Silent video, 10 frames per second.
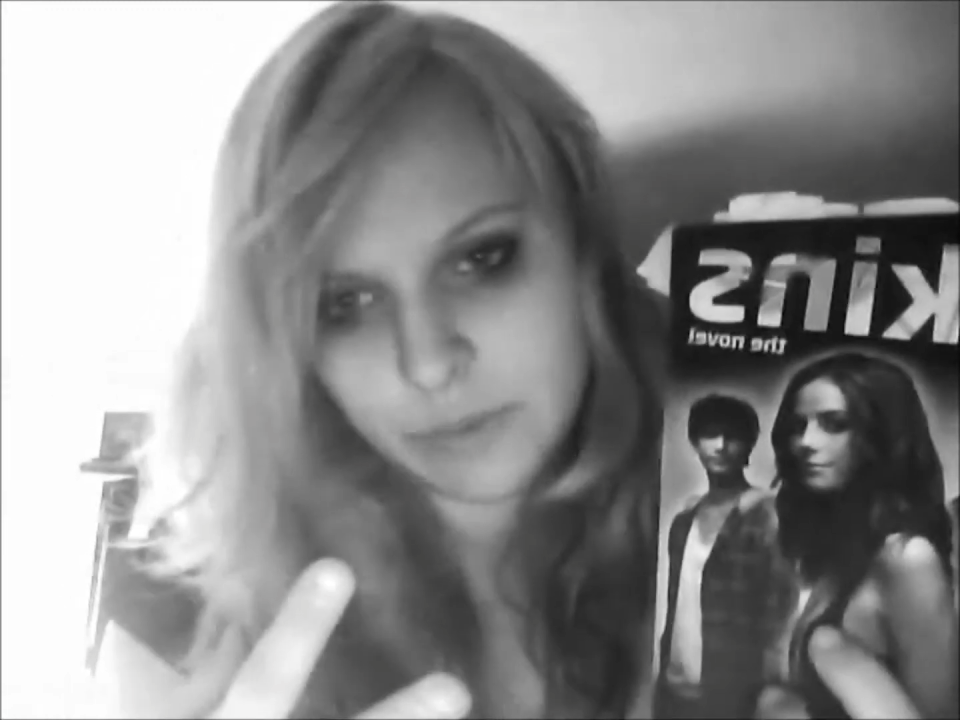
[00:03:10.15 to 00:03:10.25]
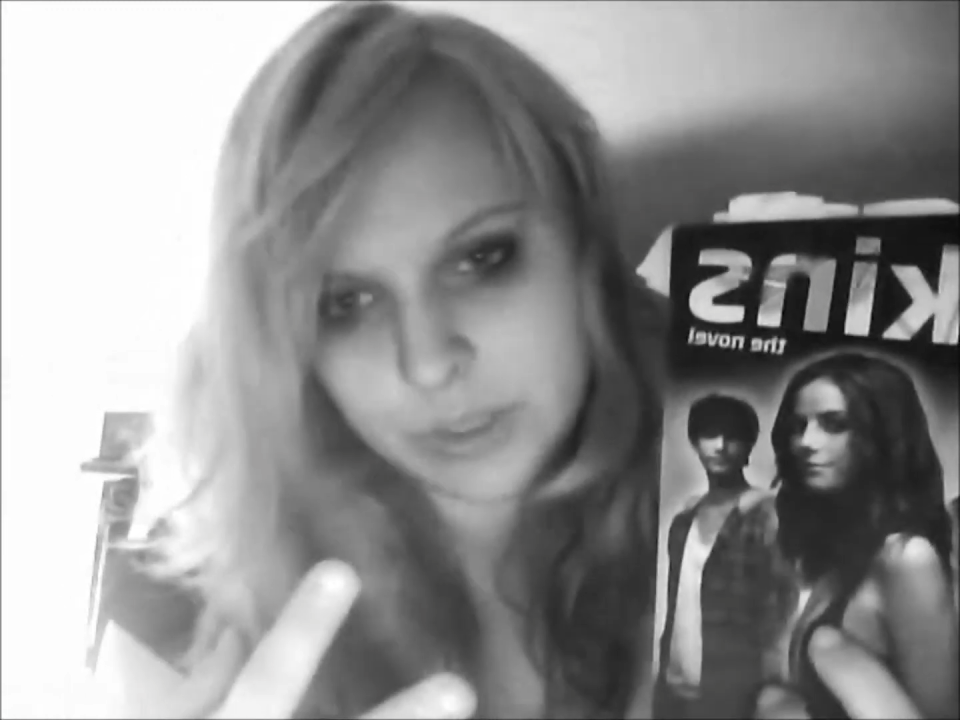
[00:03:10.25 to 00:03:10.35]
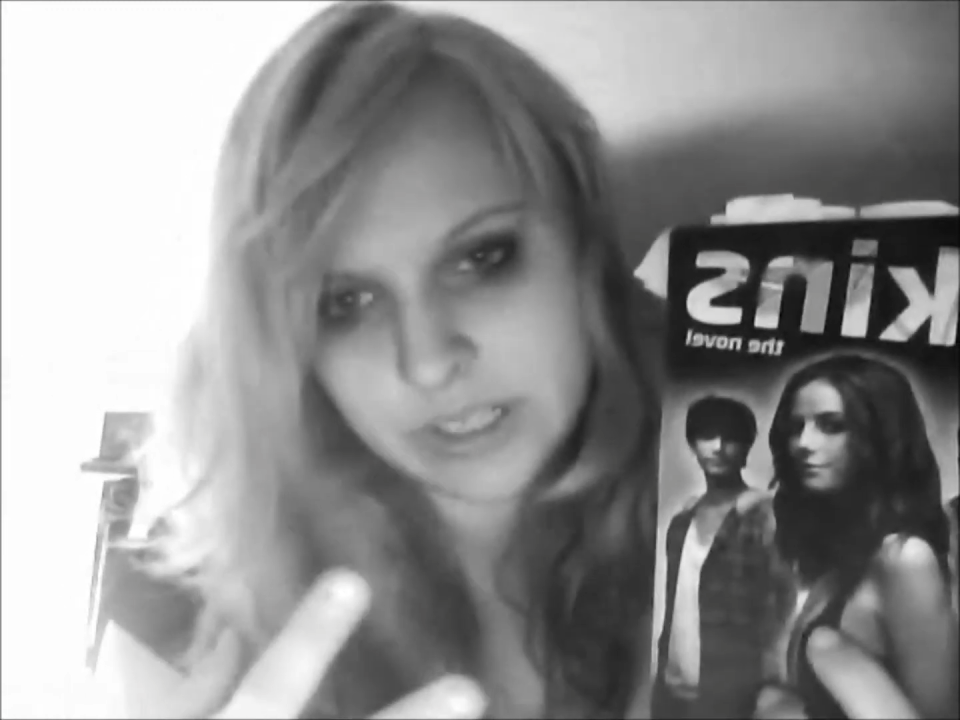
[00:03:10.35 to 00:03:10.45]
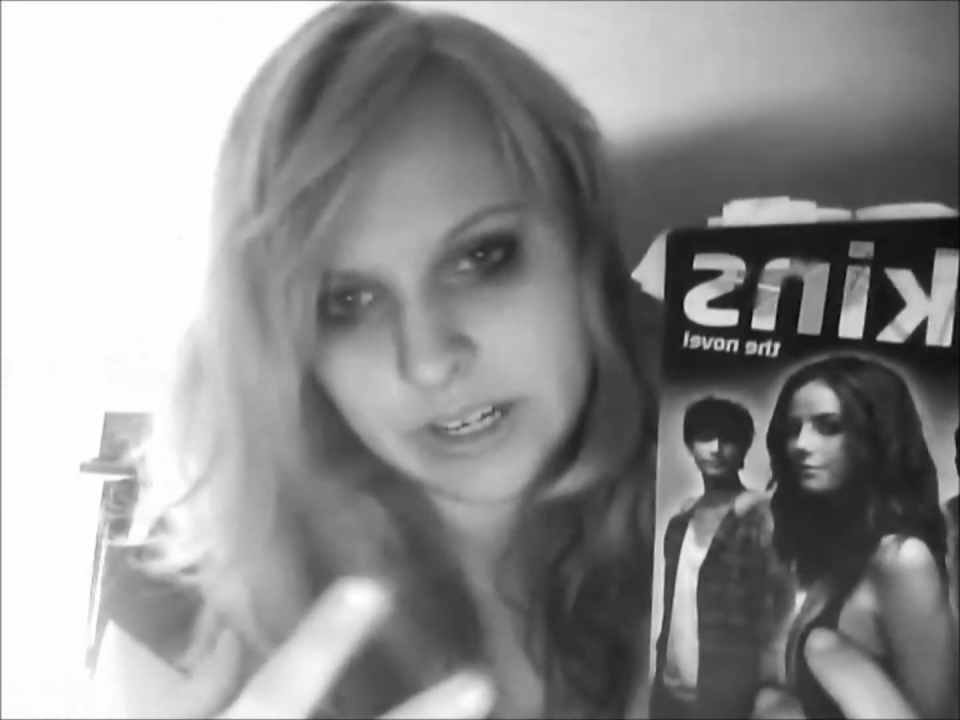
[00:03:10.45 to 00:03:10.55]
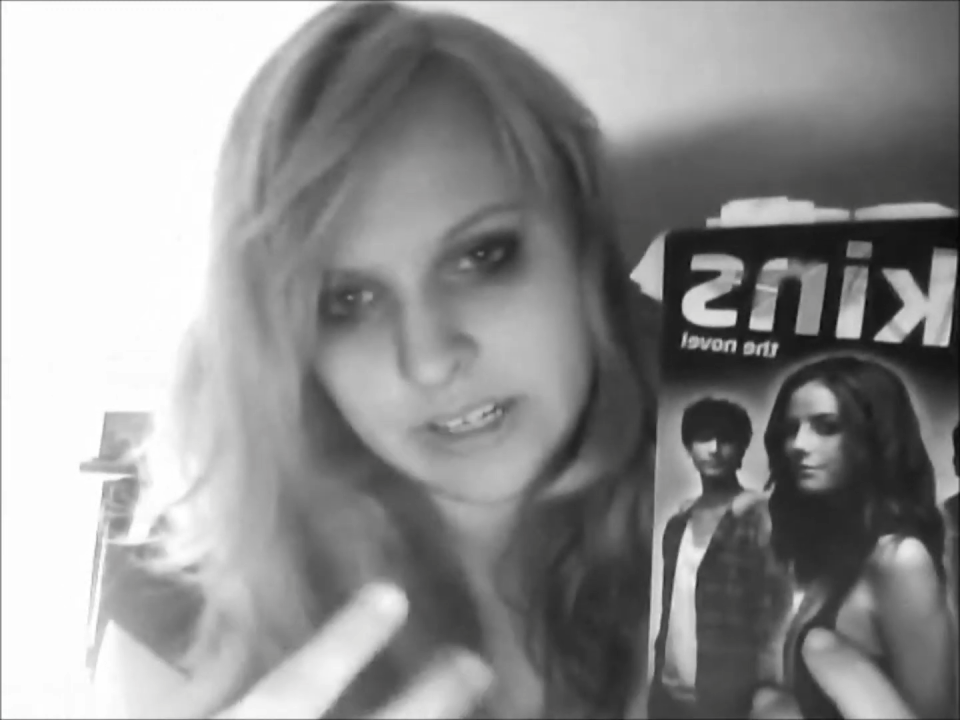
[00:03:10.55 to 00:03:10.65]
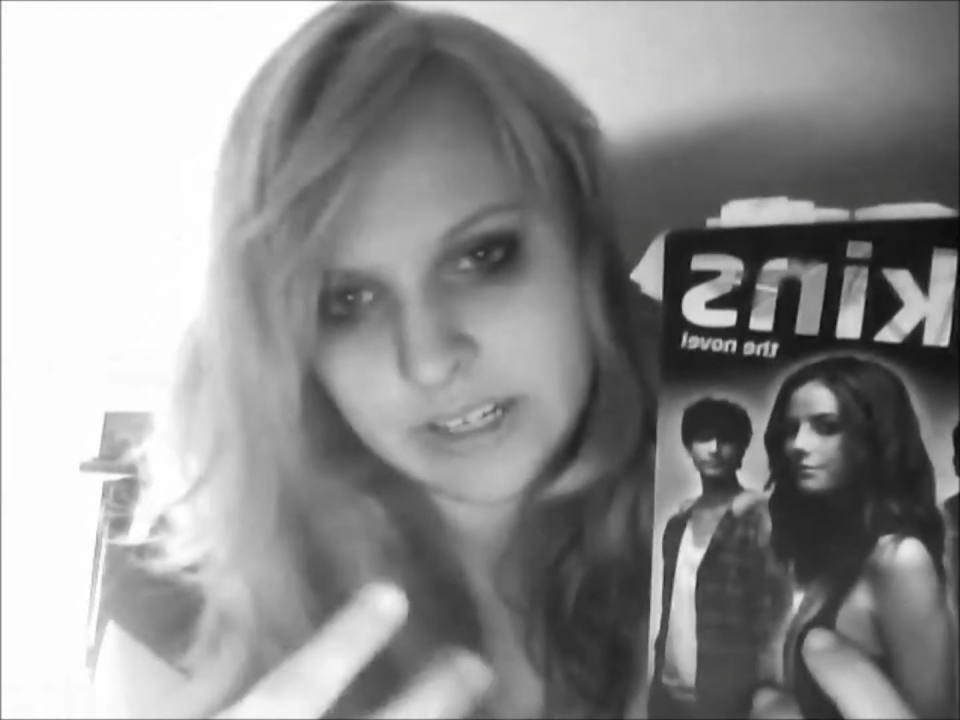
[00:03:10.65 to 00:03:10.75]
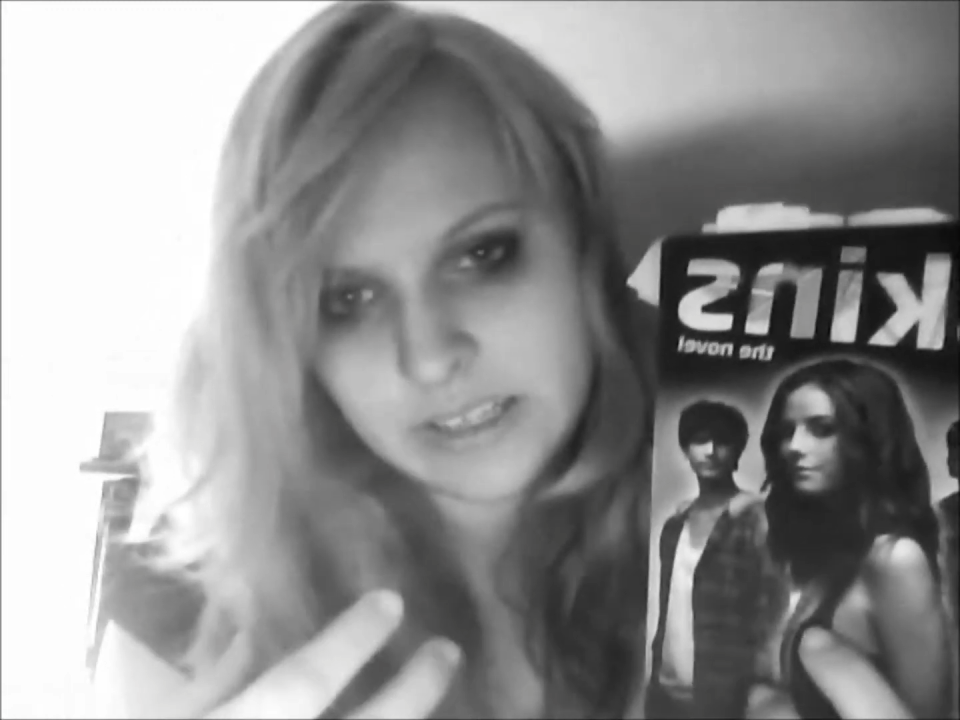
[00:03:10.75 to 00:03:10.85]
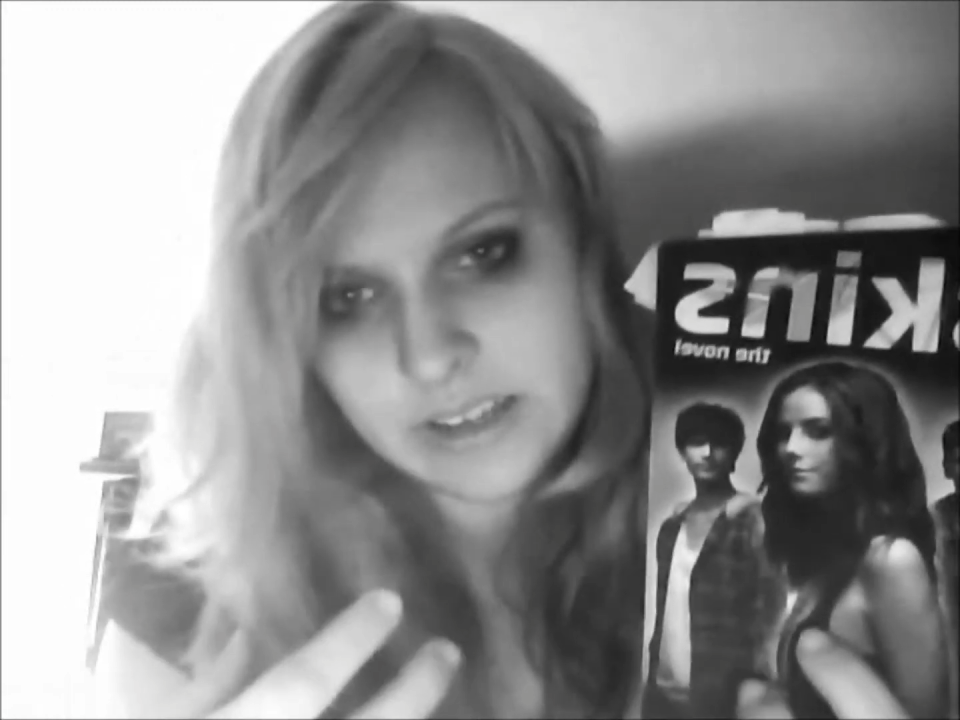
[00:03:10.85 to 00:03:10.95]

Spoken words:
series,